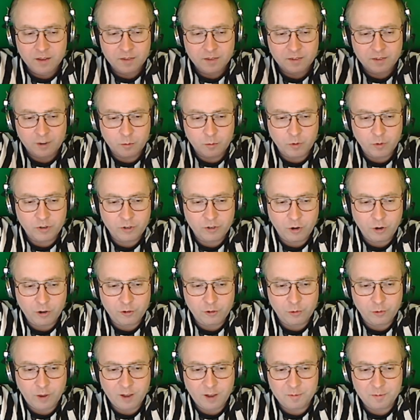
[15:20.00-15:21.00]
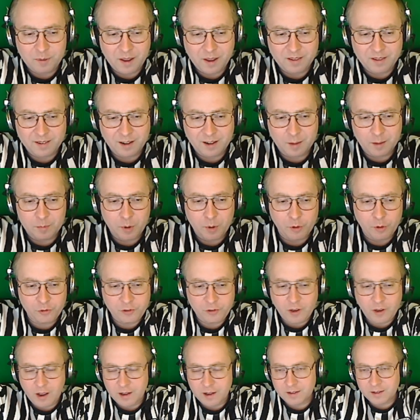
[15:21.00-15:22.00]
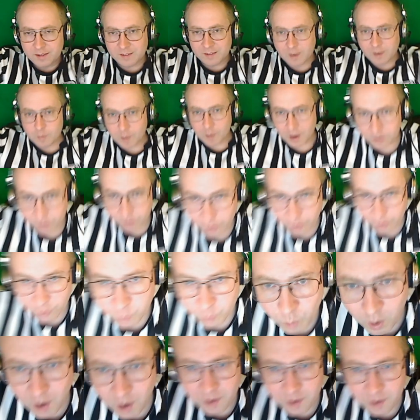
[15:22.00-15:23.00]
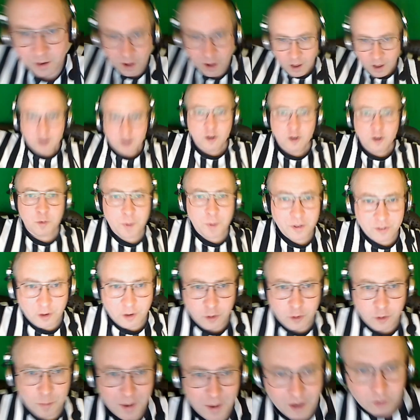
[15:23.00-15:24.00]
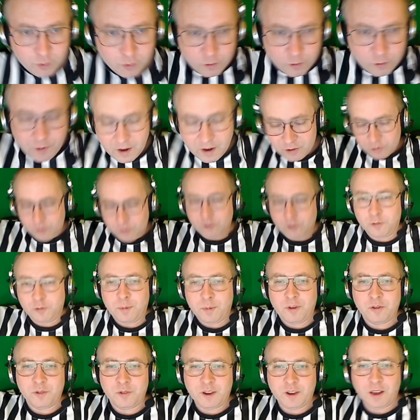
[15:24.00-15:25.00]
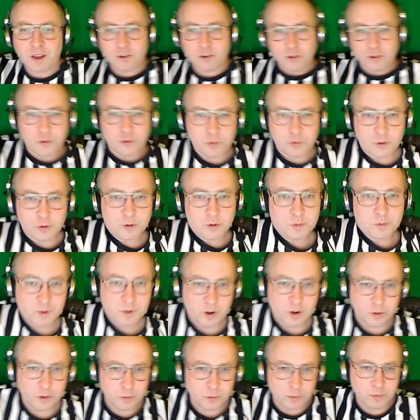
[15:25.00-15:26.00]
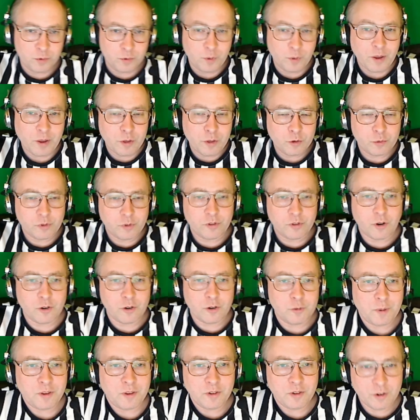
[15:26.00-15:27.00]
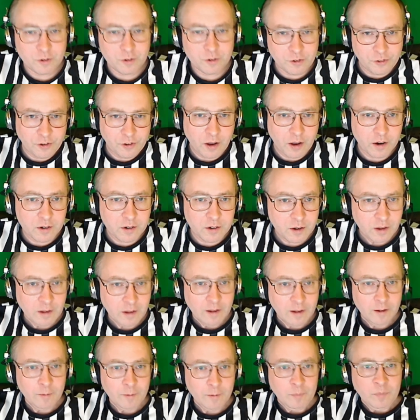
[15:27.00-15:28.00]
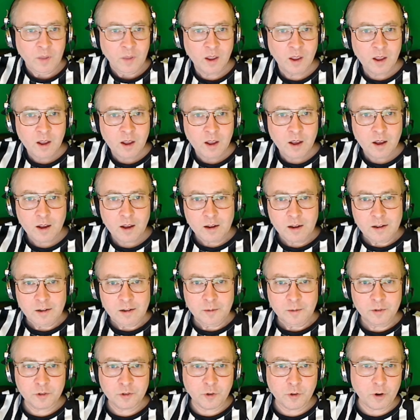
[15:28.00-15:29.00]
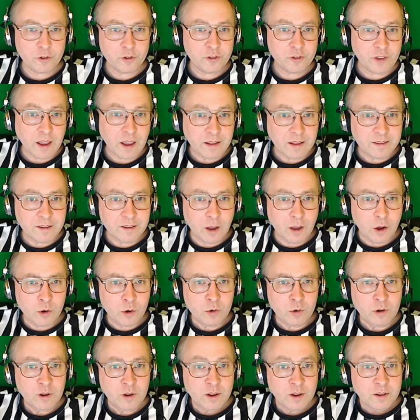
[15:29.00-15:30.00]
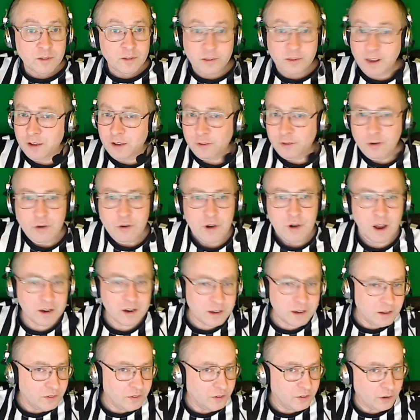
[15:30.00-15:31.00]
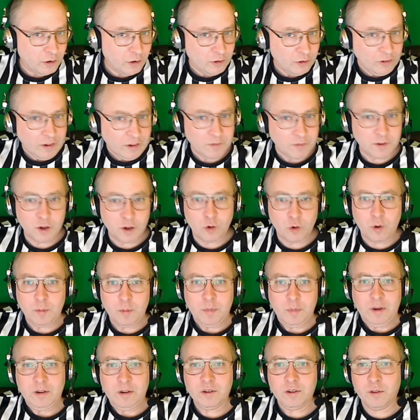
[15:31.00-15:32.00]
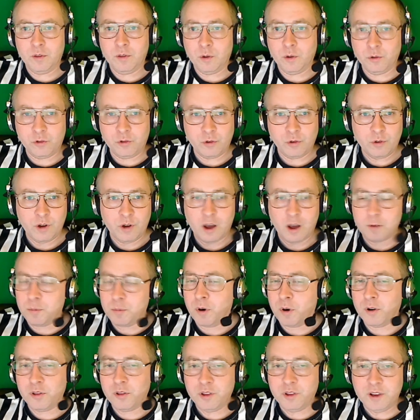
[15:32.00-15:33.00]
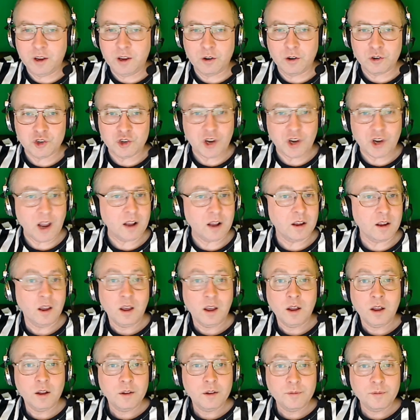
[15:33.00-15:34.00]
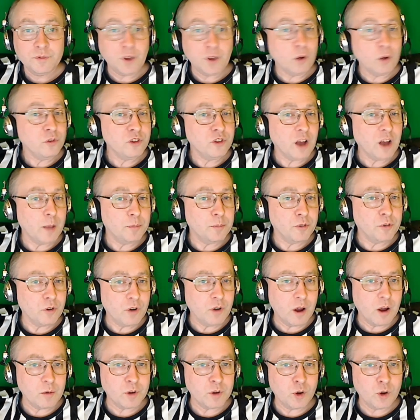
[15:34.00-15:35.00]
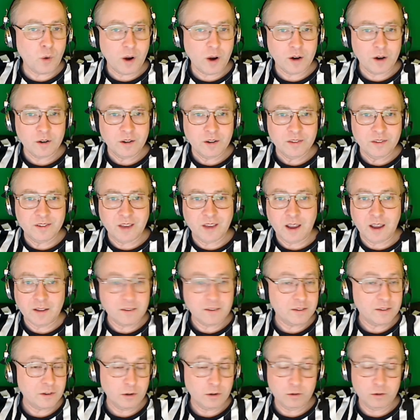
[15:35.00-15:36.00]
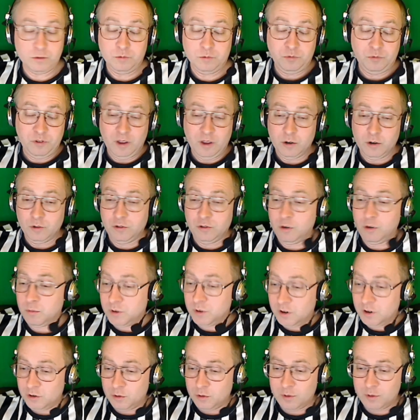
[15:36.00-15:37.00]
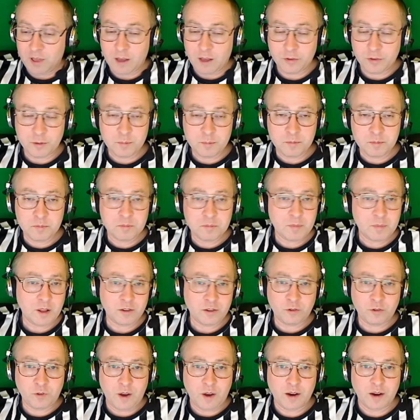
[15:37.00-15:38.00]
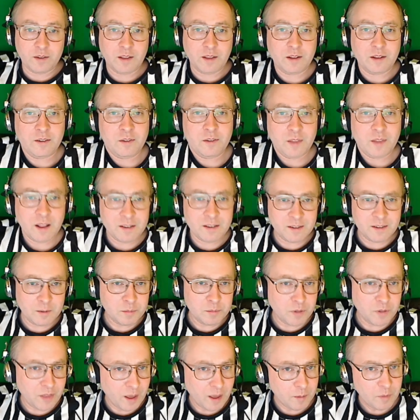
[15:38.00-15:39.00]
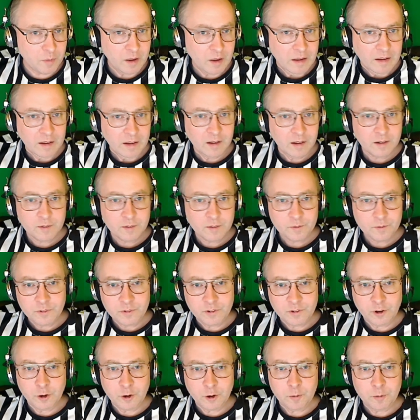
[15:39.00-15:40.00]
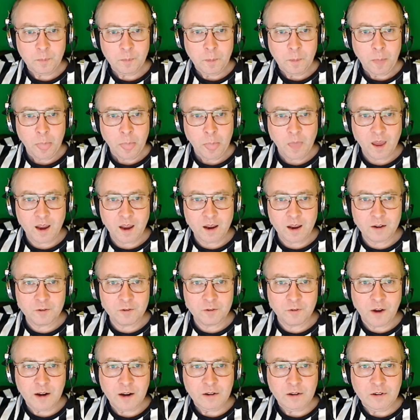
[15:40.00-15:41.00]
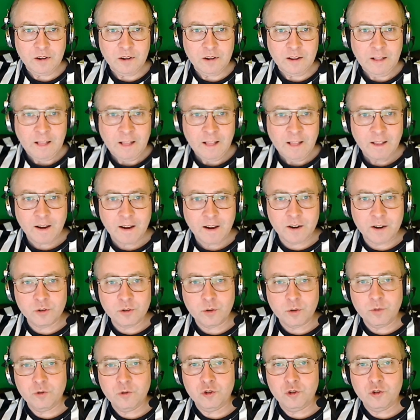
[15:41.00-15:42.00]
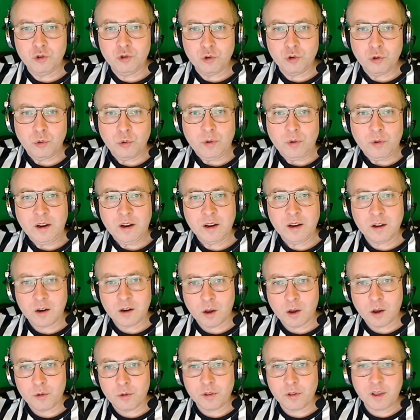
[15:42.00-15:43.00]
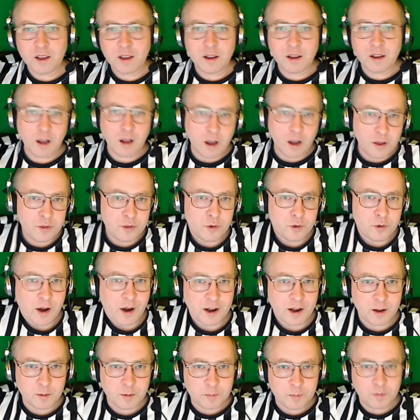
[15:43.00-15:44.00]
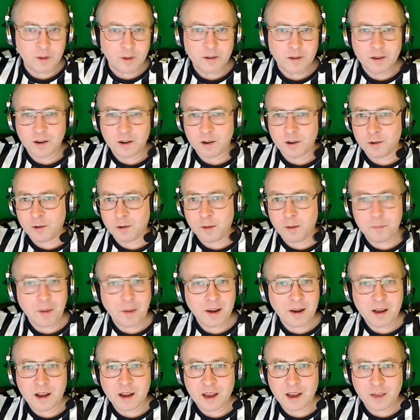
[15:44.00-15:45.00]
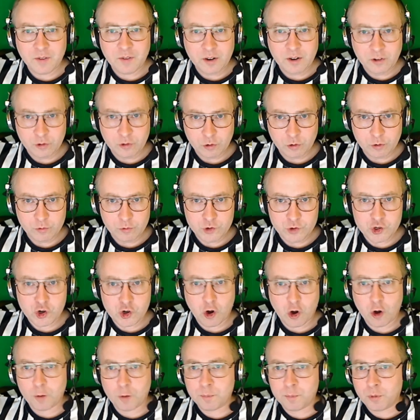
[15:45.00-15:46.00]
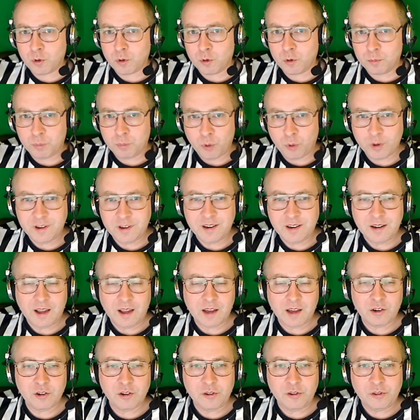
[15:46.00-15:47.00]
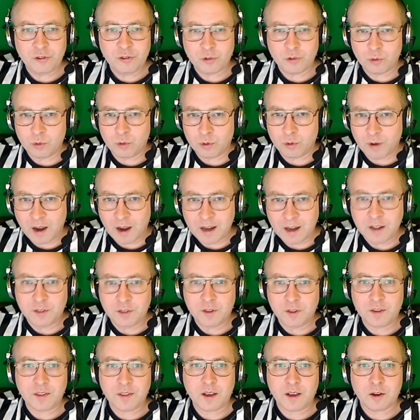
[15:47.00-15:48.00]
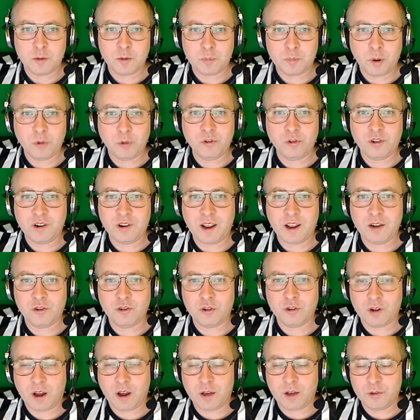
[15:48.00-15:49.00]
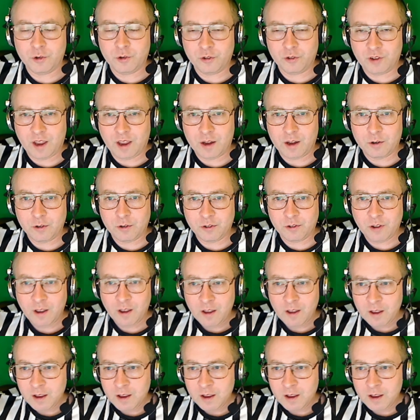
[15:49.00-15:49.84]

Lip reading: Some wrist guards will have plastic on both sides, some on just one. Depends on the manufacturer's specifications for, the way those wrist guards basically are designed. As far as skates go, skates are not considered safety equipment. Those are not part of the gear check. Toe stops are not required on skates, so if skaters don't want to do without them, that's fine. That's up to them. So, and finally, any sort of jewelry, clothing, other item, may not have any sort of sharp or pointed edges or anything that could pose a danger to other skaters.